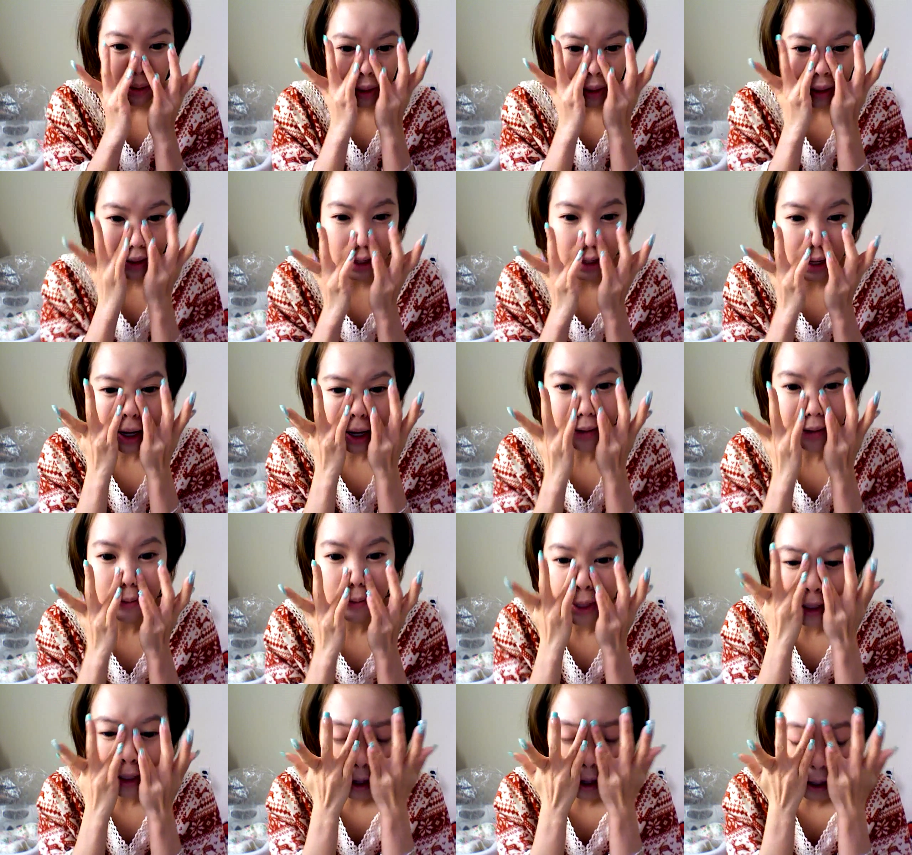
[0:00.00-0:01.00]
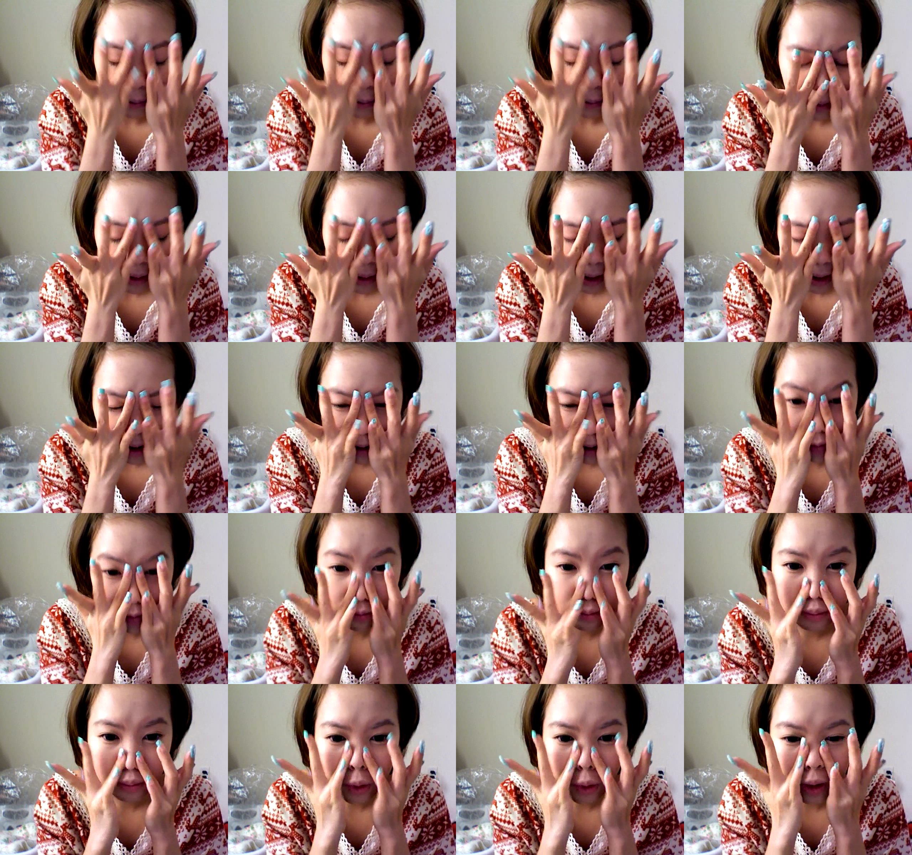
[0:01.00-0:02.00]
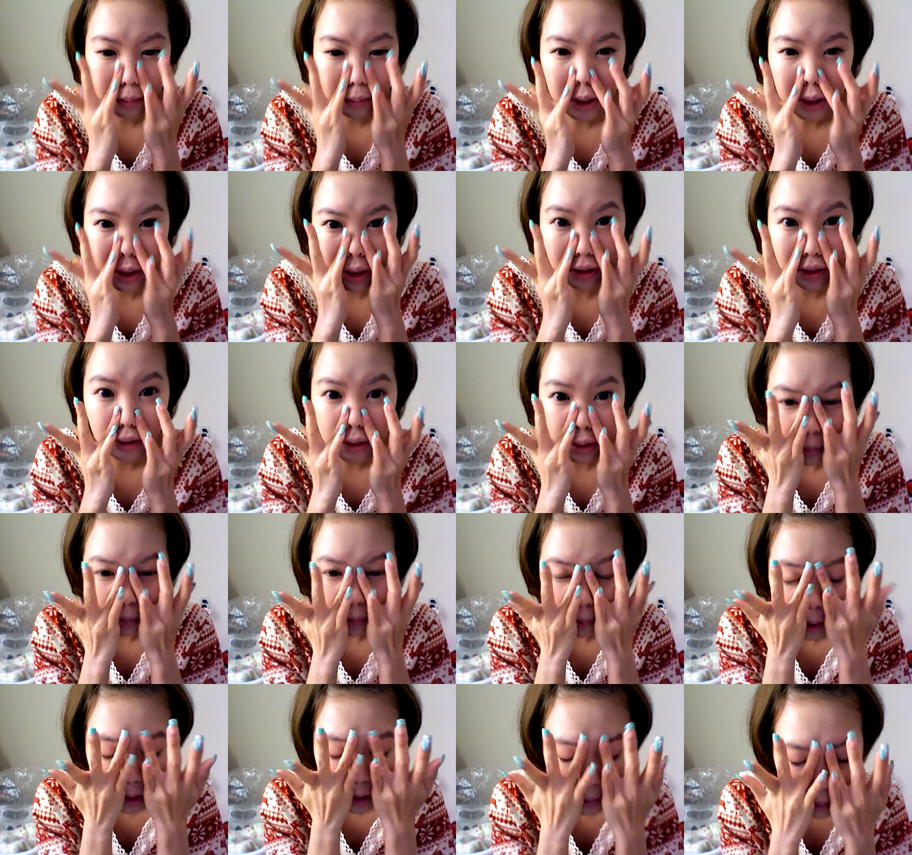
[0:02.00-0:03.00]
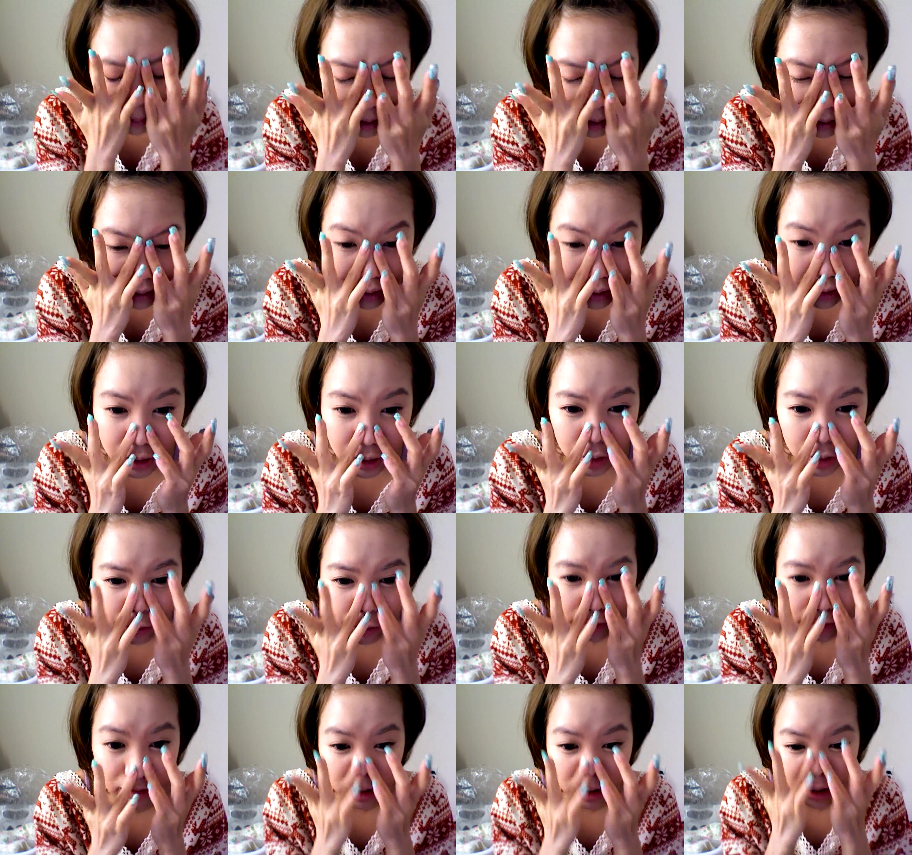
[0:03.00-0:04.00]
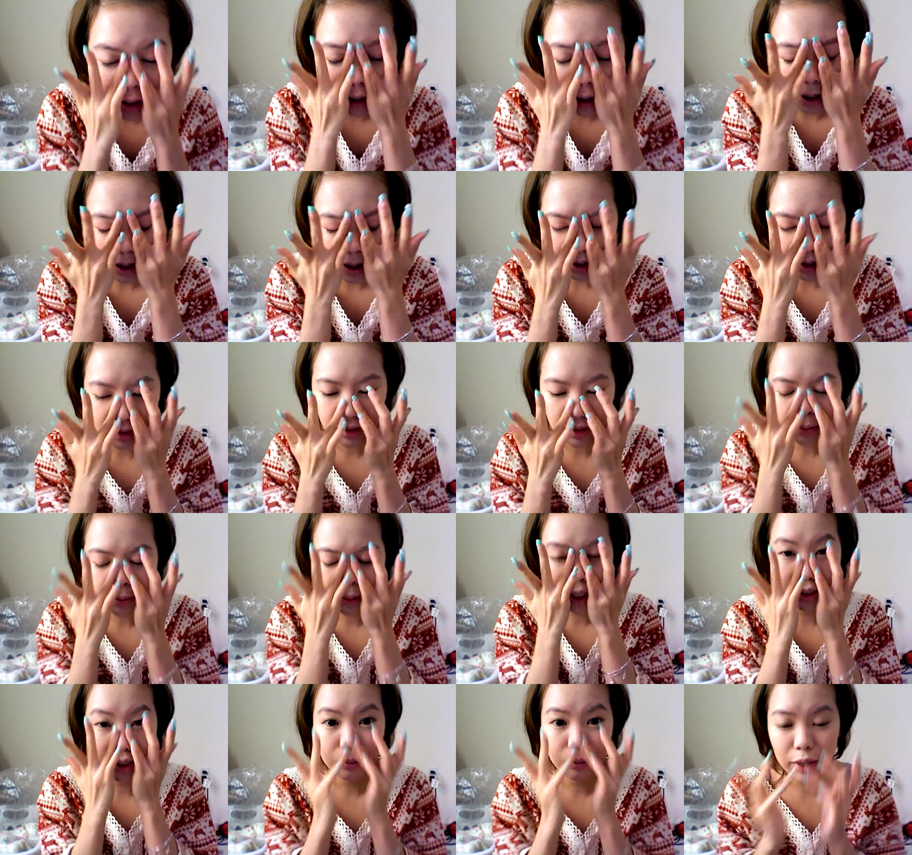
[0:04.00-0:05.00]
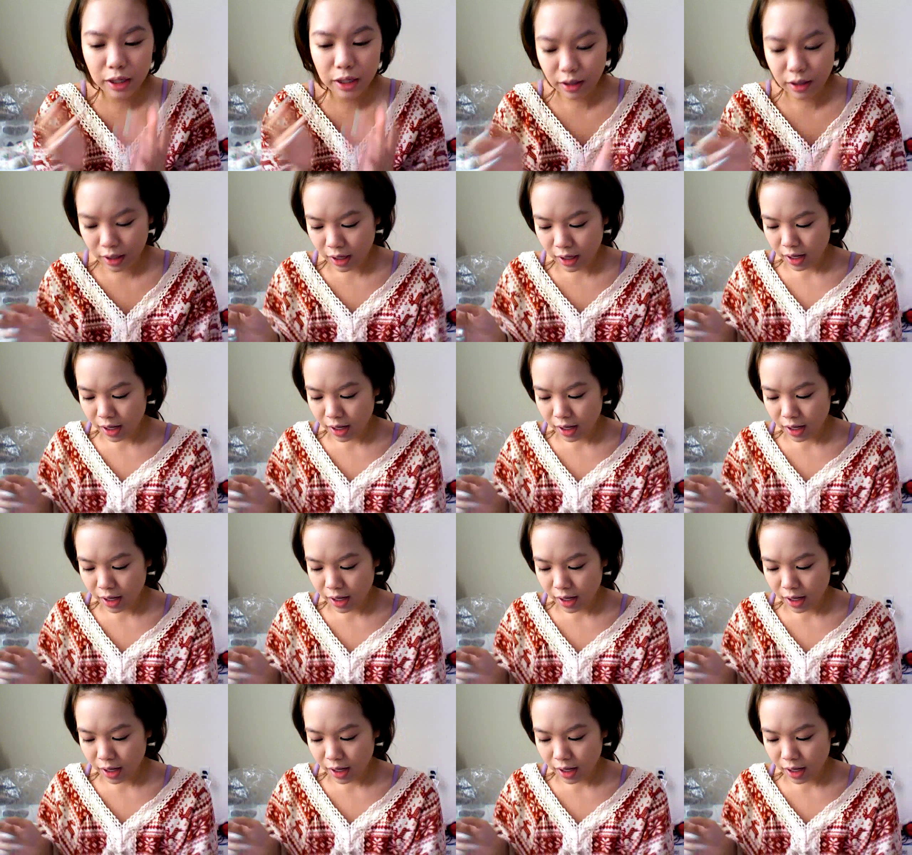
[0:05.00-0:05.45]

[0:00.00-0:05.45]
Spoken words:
like eye makeup, or like I don't want to put on too much, but if I feel like it, I guess I'll blend it better.